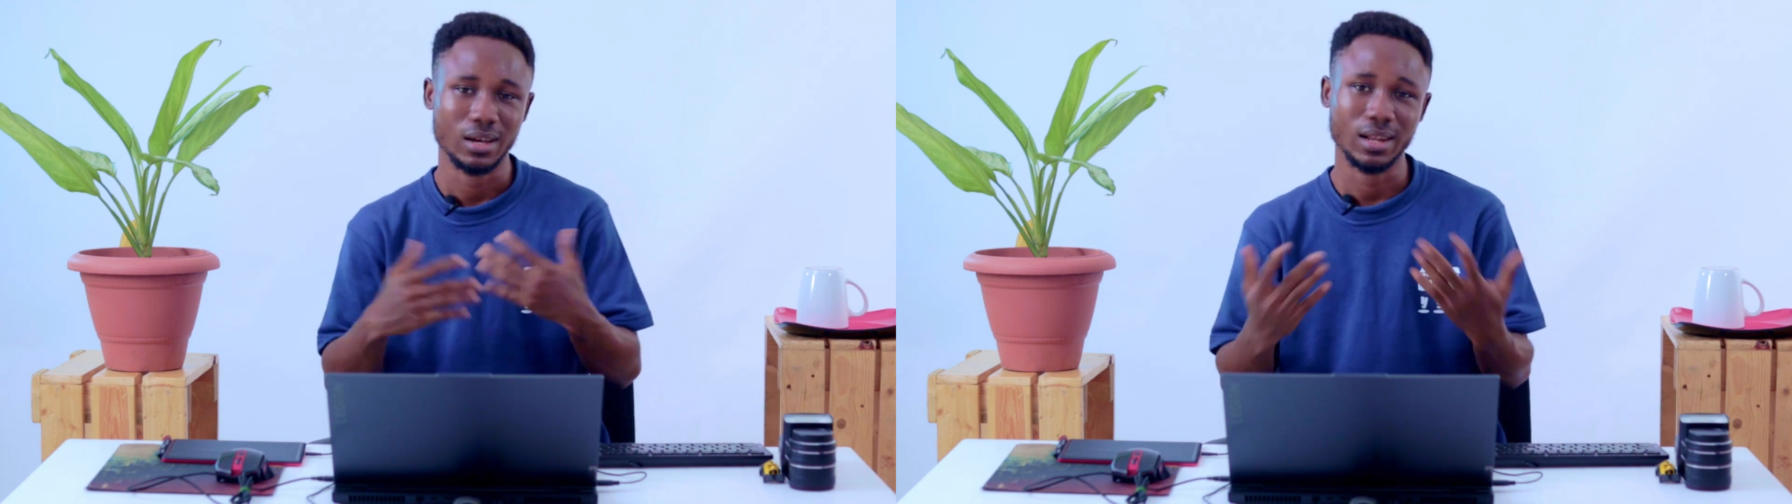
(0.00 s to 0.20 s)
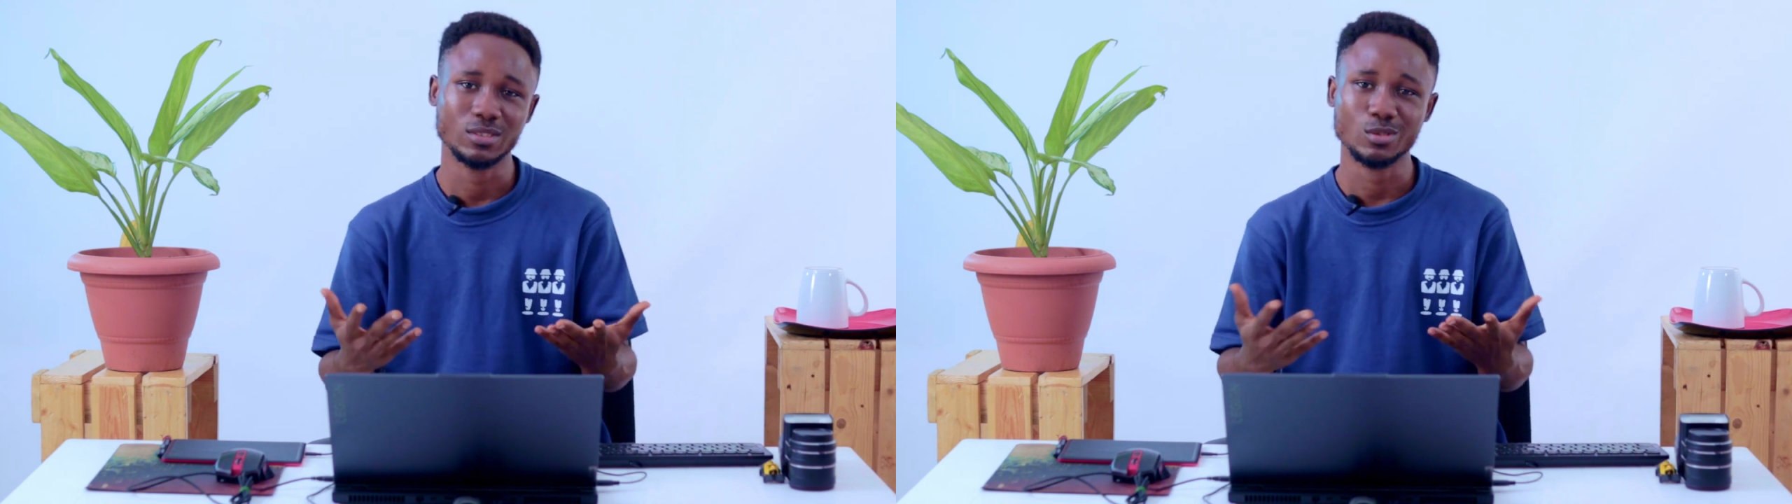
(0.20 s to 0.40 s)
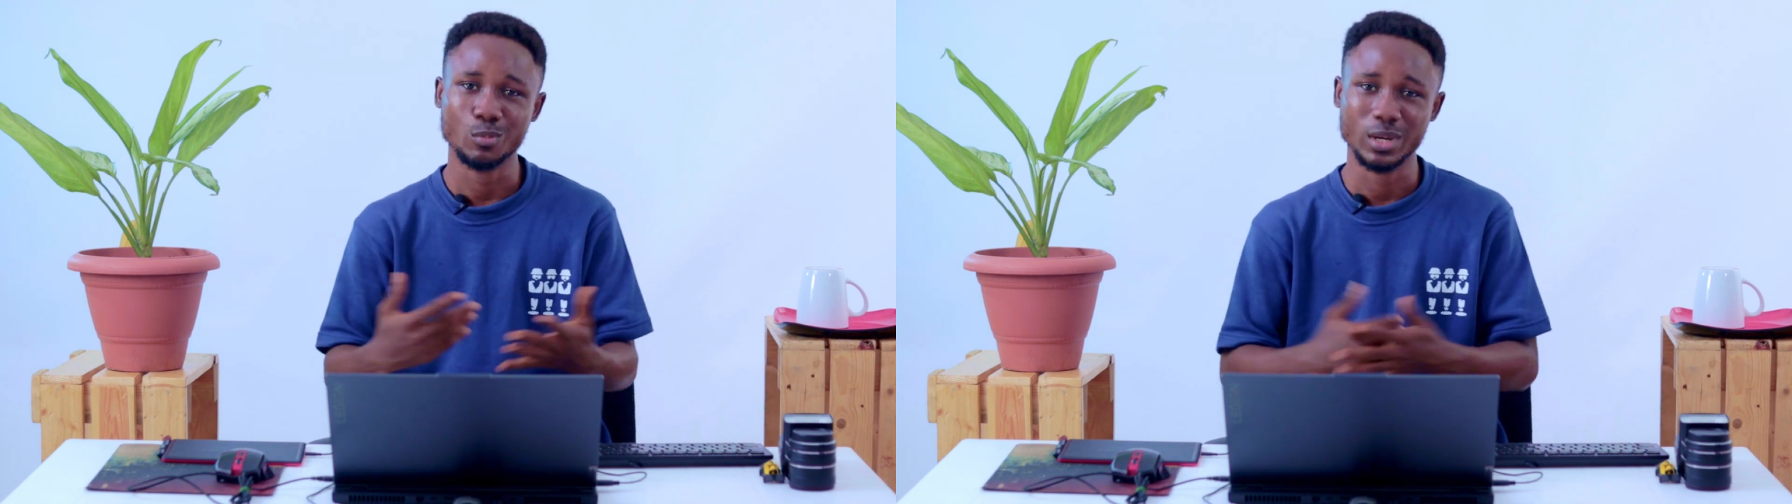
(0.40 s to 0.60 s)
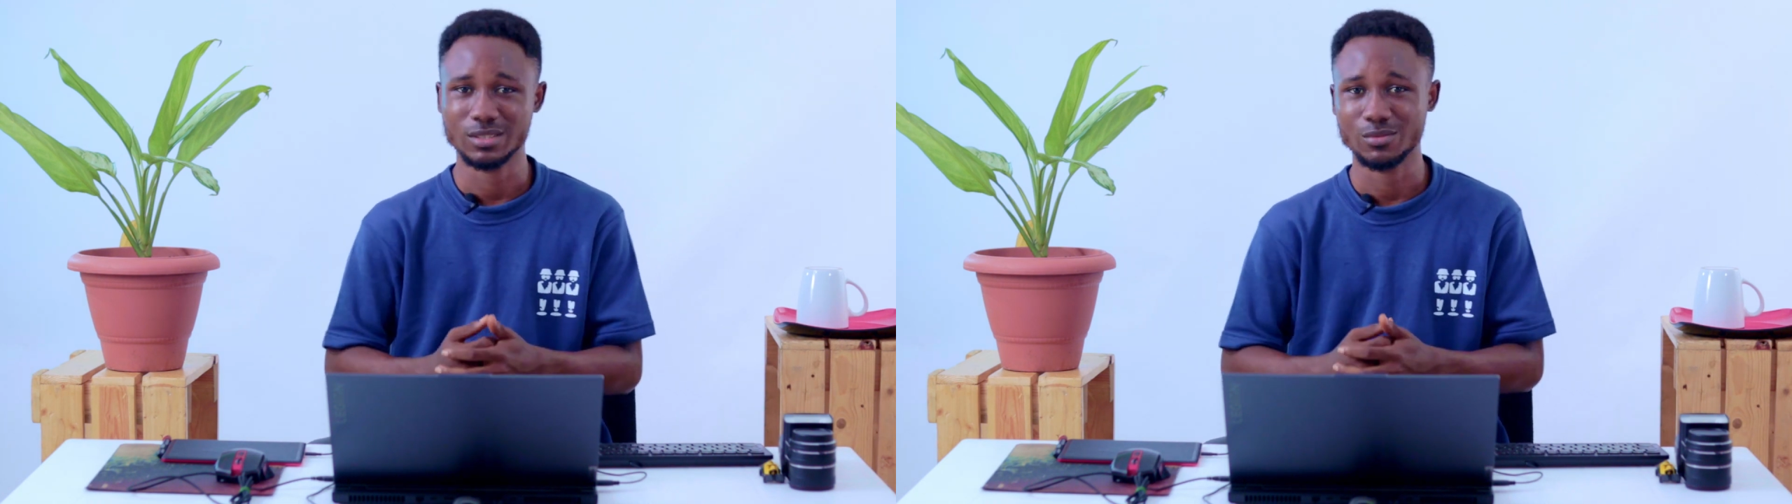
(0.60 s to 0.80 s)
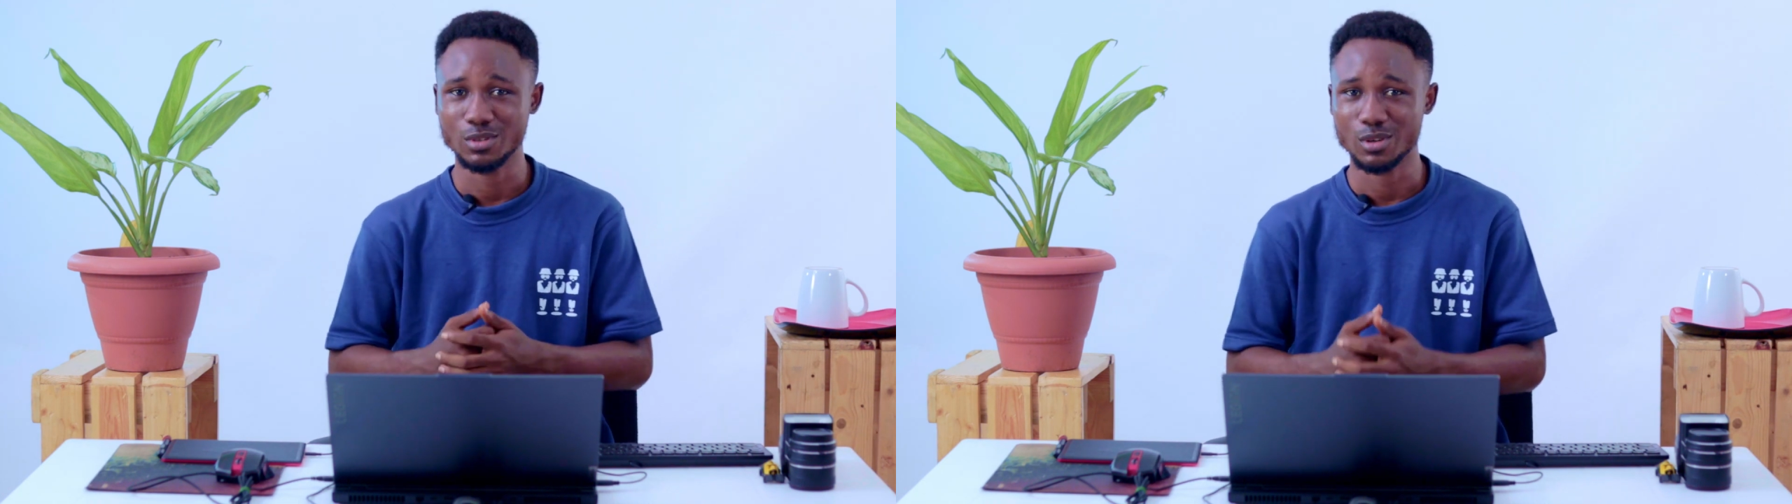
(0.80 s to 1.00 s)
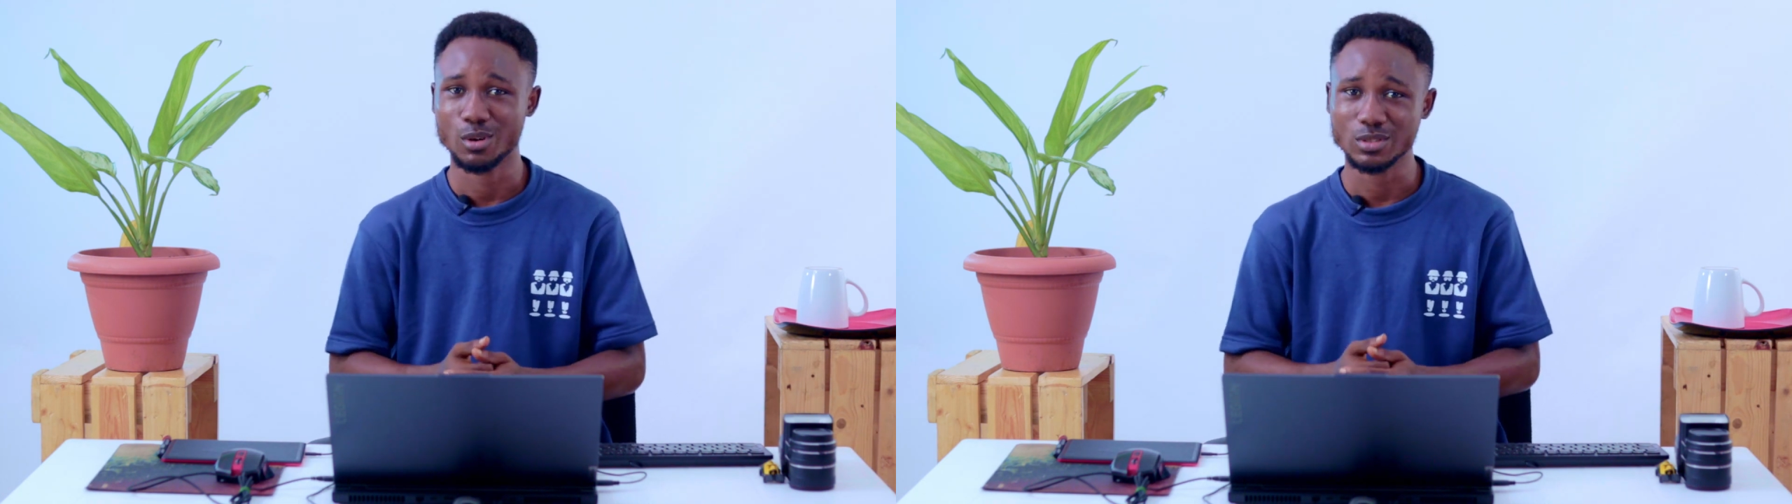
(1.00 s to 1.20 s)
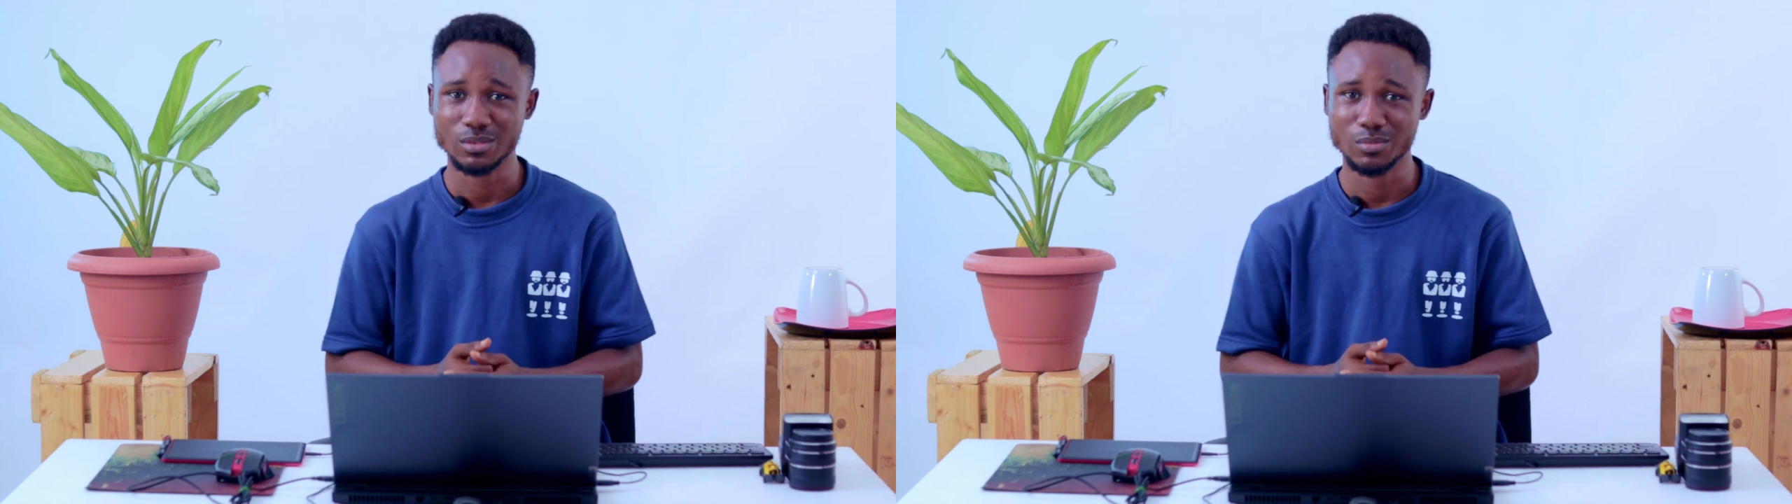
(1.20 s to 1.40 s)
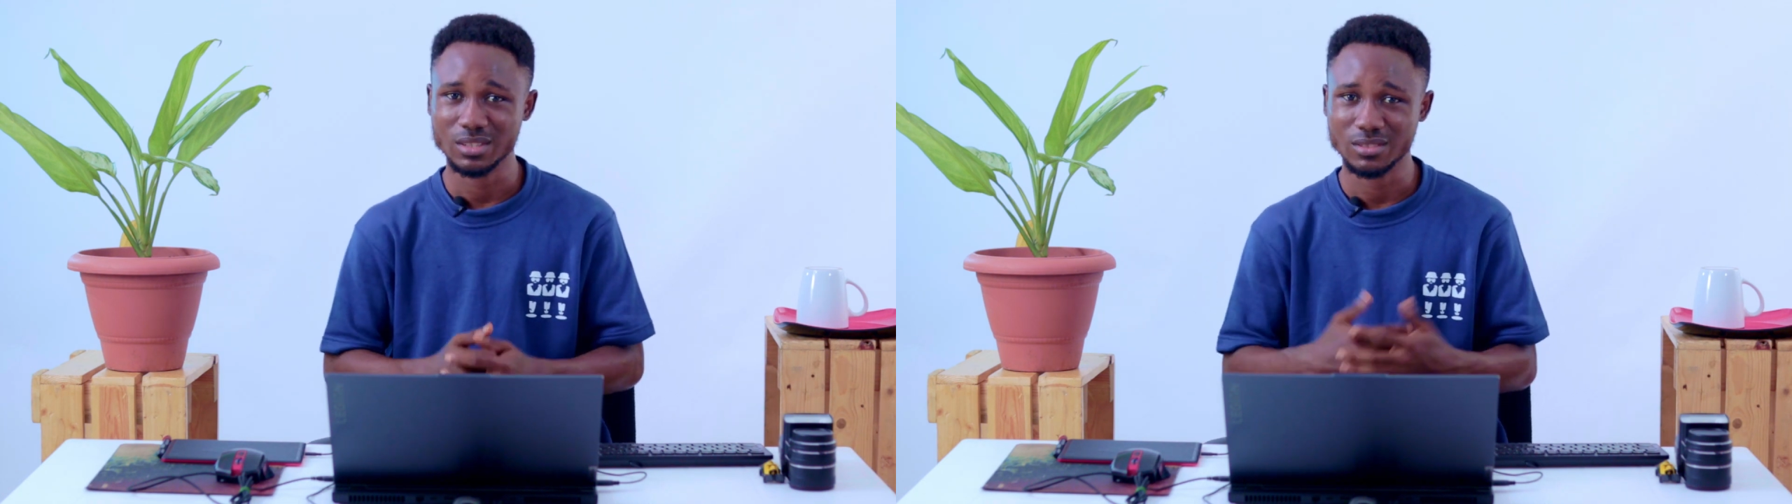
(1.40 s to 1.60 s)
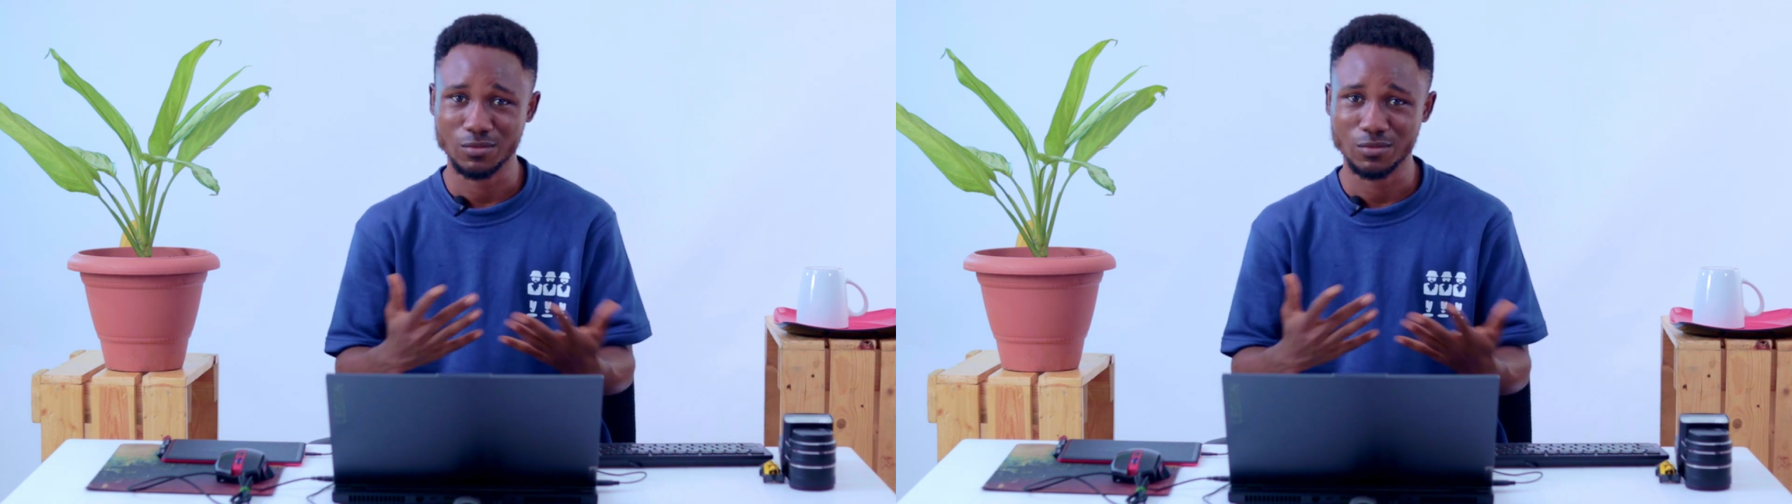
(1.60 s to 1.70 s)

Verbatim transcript: I like to call myself the ultimate